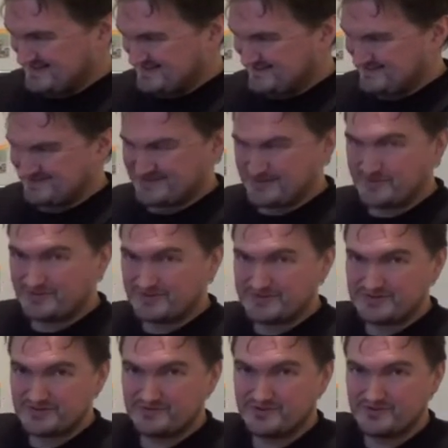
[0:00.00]
Well, Donald
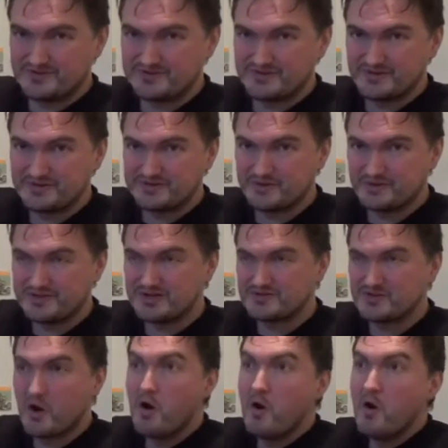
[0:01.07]
Sutherland doing his...